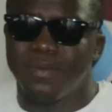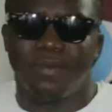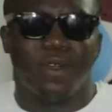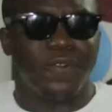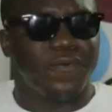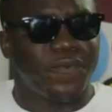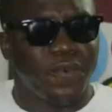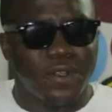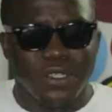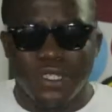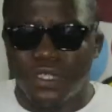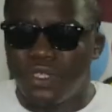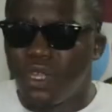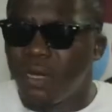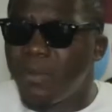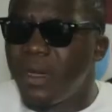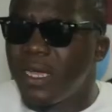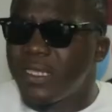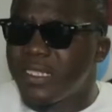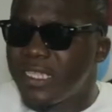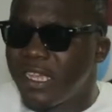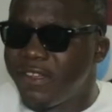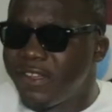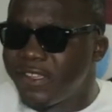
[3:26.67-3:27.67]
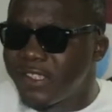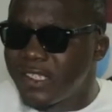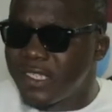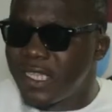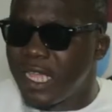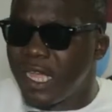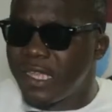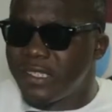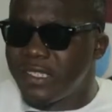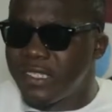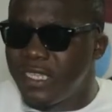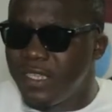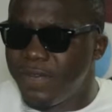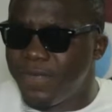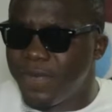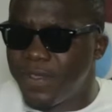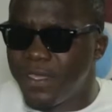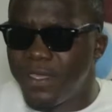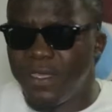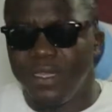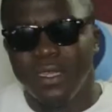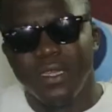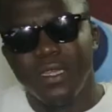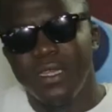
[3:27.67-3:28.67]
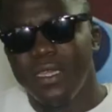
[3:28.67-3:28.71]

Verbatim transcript: But for the normal terrestrial TV,